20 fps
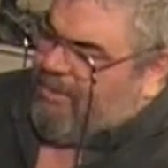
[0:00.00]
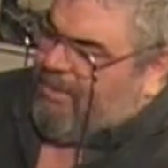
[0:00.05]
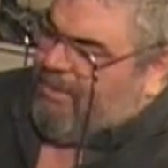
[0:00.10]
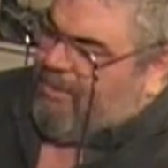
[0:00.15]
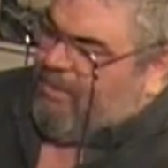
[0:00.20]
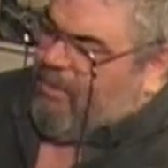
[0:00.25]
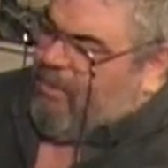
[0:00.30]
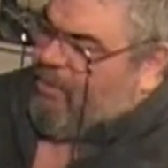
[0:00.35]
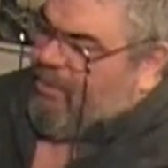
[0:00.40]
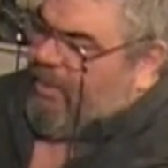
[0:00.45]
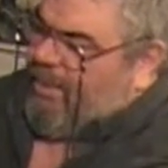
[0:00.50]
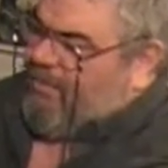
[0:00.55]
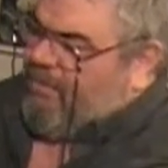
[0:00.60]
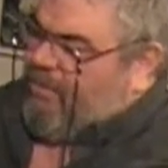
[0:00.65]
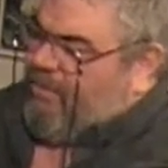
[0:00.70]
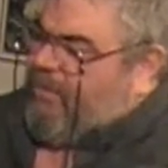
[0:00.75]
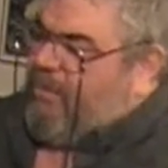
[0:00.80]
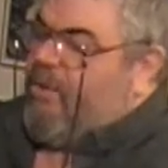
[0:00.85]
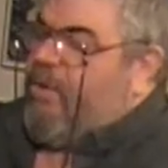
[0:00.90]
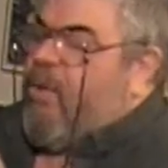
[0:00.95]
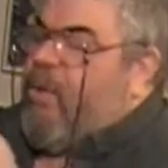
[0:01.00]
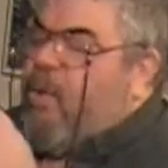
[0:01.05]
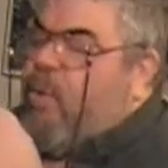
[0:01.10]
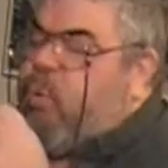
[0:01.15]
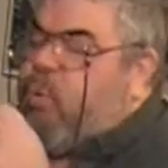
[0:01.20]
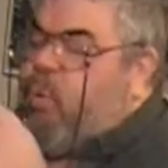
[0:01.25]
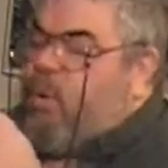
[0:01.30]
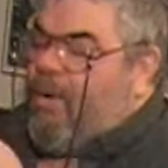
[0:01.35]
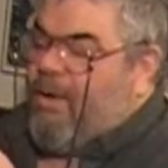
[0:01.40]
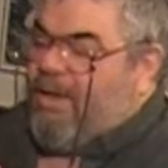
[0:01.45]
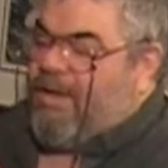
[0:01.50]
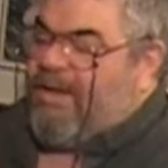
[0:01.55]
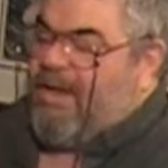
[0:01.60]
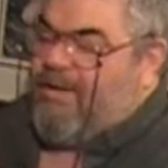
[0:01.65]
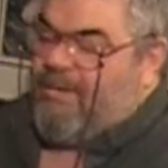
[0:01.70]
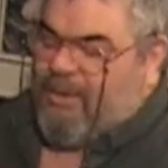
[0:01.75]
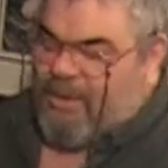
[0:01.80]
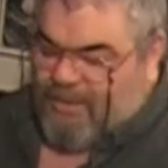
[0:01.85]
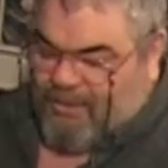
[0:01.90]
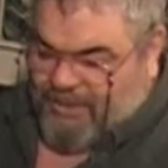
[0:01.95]
but whatever
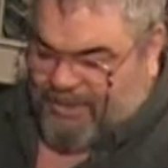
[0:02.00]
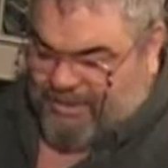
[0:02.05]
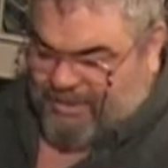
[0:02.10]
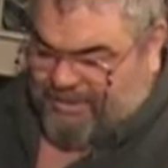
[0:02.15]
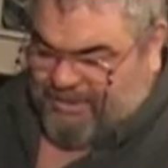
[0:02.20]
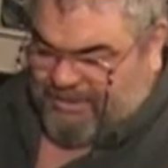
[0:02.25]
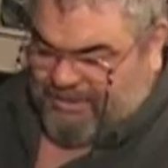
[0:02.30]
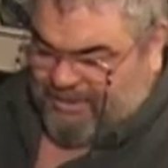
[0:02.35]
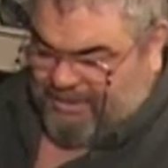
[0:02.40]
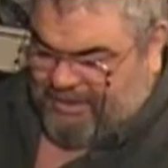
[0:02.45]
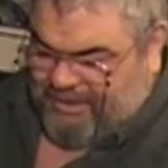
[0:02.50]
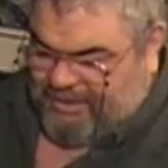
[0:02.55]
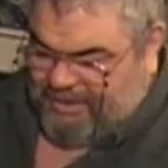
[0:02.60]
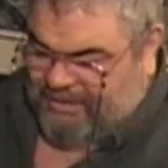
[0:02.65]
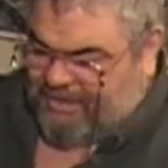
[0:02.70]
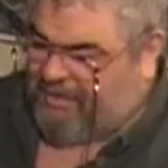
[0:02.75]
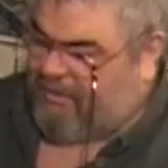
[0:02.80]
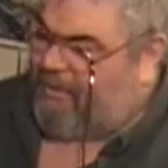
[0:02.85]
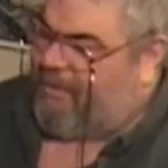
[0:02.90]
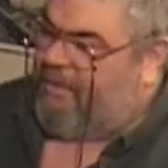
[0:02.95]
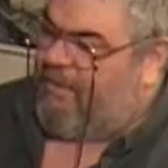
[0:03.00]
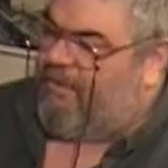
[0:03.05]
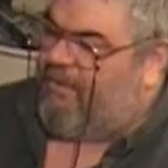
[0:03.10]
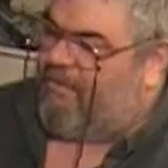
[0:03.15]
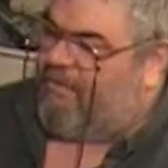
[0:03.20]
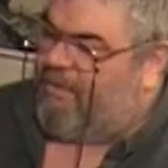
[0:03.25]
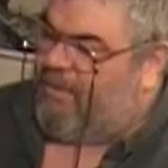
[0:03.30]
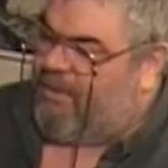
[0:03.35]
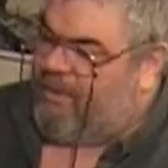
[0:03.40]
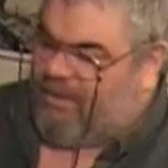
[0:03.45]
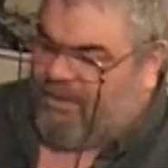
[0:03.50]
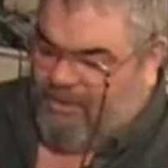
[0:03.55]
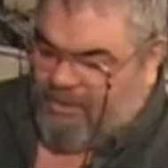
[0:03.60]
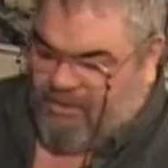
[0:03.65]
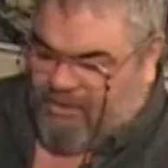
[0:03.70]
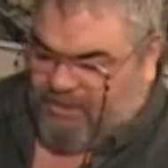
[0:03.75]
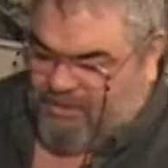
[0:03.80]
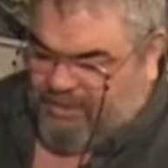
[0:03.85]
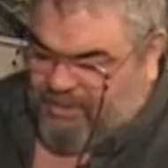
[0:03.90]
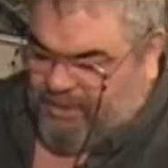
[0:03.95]
chemical he decided,
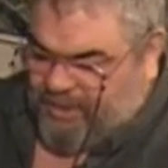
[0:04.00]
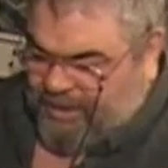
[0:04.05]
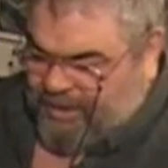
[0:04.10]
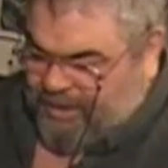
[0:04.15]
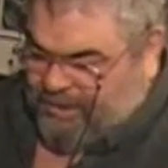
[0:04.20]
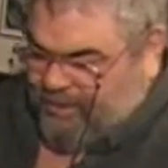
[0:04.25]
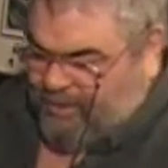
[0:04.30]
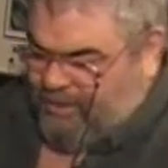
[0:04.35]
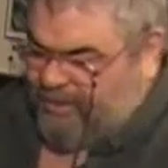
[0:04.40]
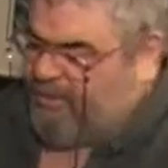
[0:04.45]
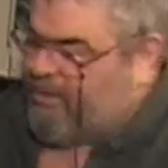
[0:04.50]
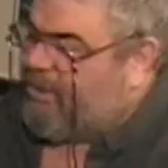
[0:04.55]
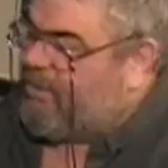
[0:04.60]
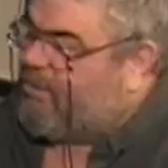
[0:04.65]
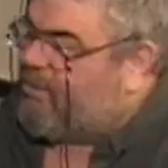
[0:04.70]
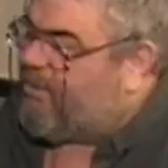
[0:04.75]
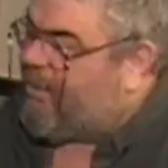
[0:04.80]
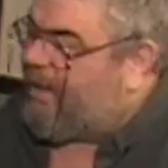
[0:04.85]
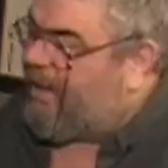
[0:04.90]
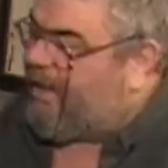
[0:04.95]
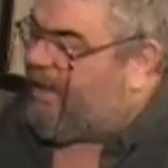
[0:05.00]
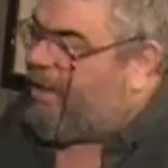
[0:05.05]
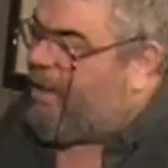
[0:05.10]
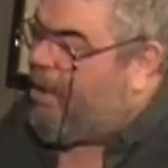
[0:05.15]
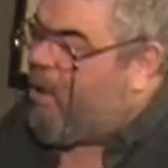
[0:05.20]
or somebody told him to try,